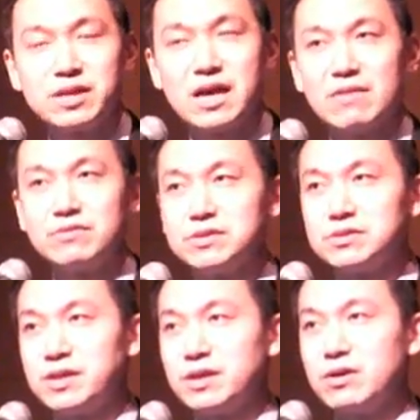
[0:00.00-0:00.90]
having
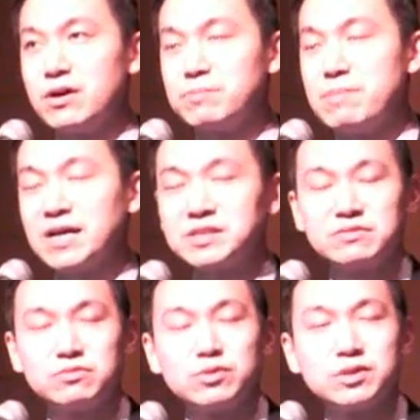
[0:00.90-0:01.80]
to take on
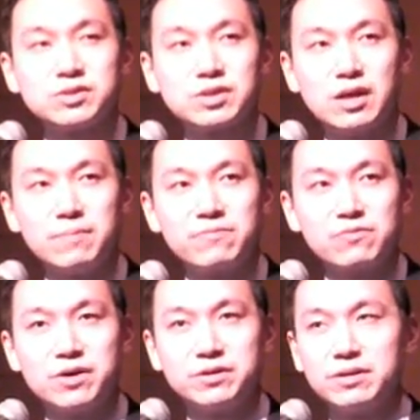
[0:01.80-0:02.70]
massive risk up
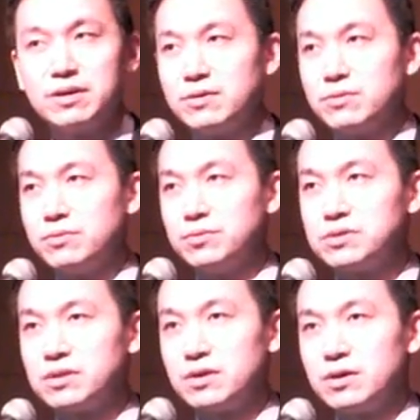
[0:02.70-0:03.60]
front
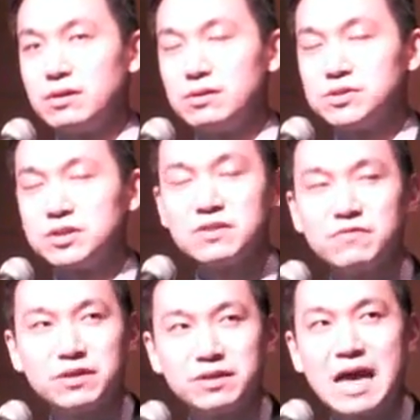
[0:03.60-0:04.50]
with
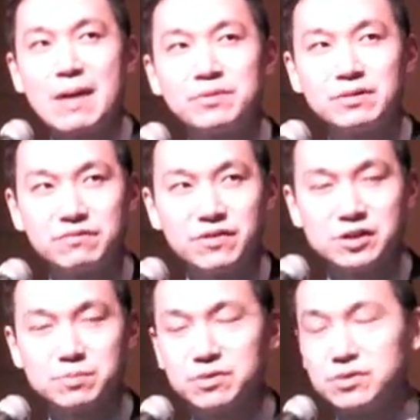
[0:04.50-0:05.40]
significant capital
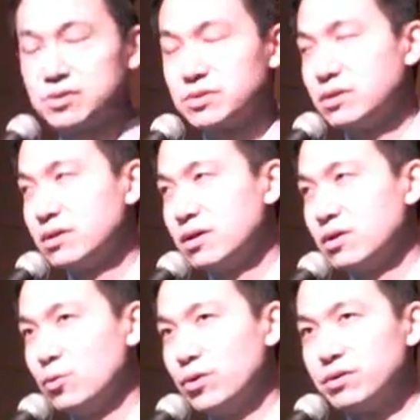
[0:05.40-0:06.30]
investments,
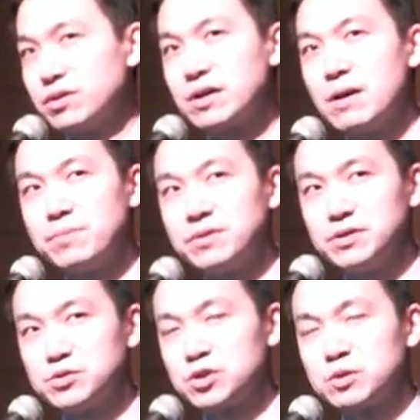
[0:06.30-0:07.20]
where the company
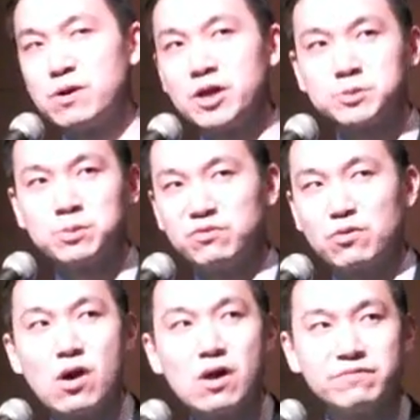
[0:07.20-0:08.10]
is responsible for
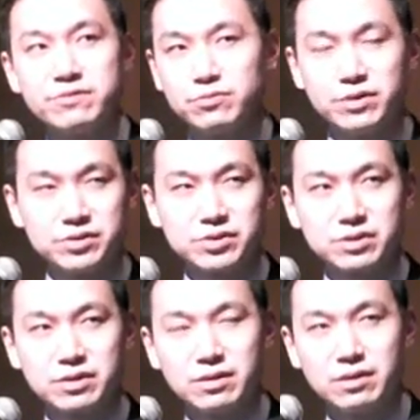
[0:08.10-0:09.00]
all of the risk,
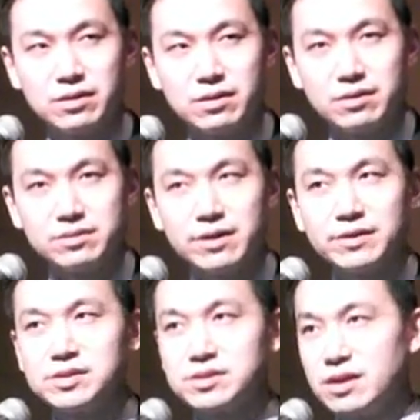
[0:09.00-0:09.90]
that
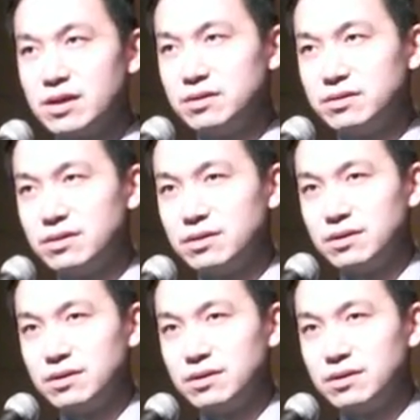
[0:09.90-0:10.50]
instead,